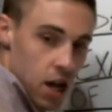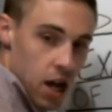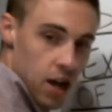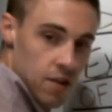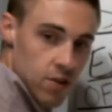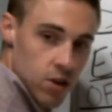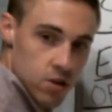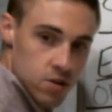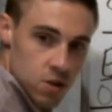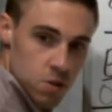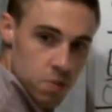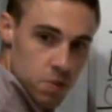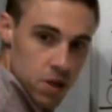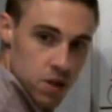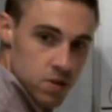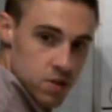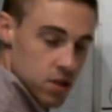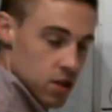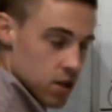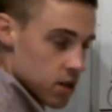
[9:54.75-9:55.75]
I've also
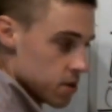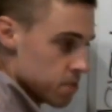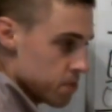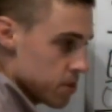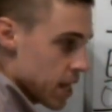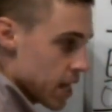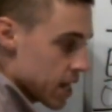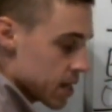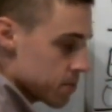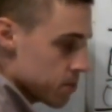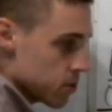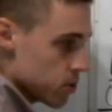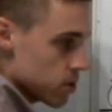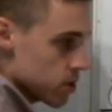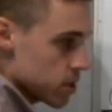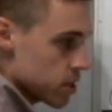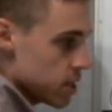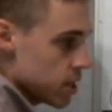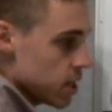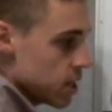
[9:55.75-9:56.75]
posted on Blackboard